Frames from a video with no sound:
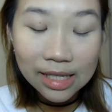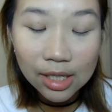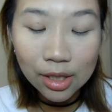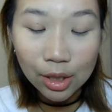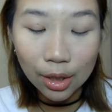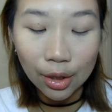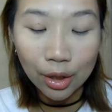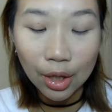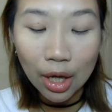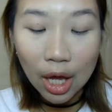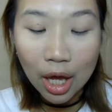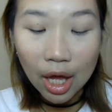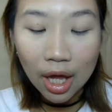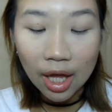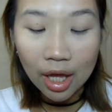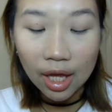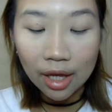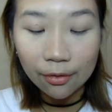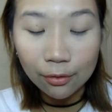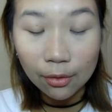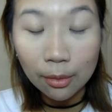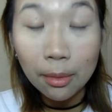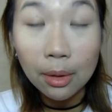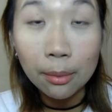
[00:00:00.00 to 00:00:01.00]
So
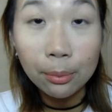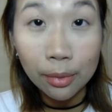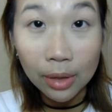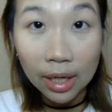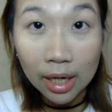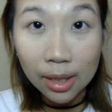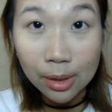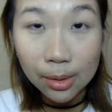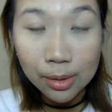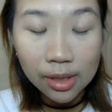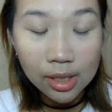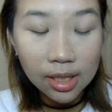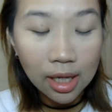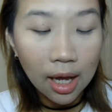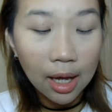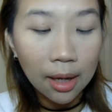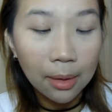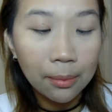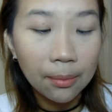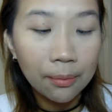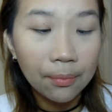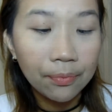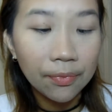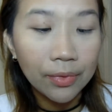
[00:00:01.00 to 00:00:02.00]
for my brows,
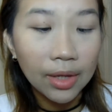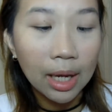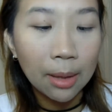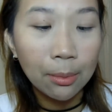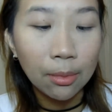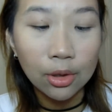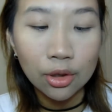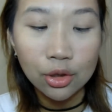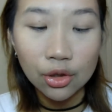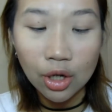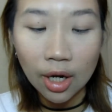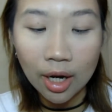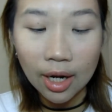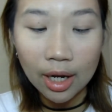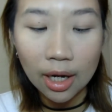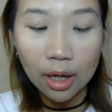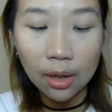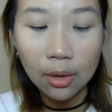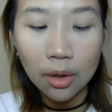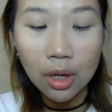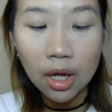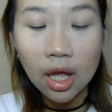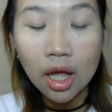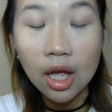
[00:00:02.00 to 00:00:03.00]
I'm going to try out
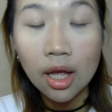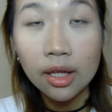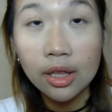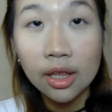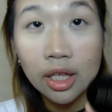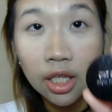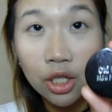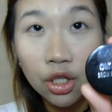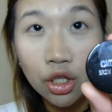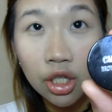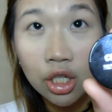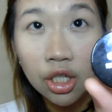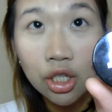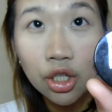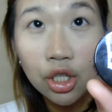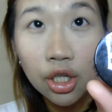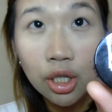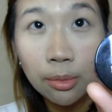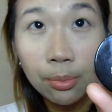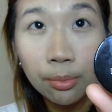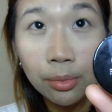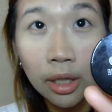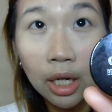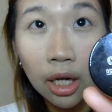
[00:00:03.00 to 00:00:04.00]
the
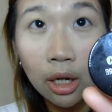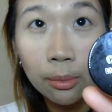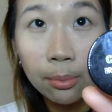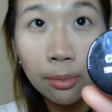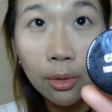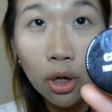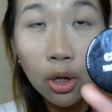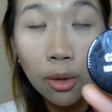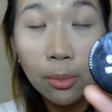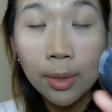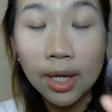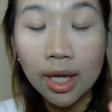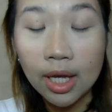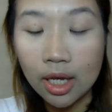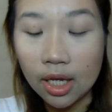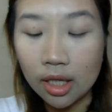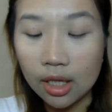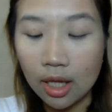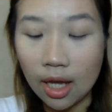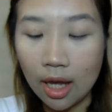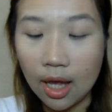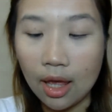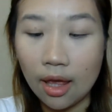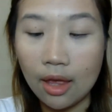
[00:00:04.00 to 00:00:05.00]
ChiChi brow pomade
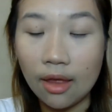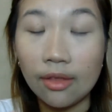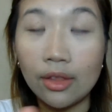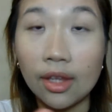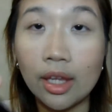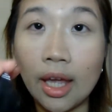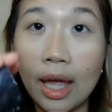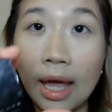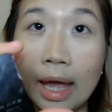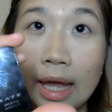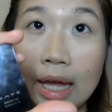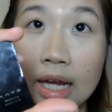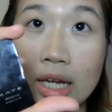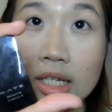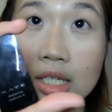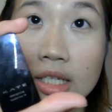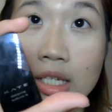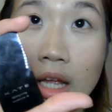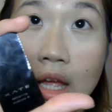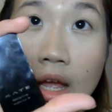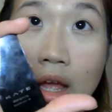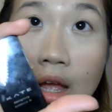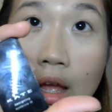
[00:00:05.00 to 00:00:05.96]
and Kate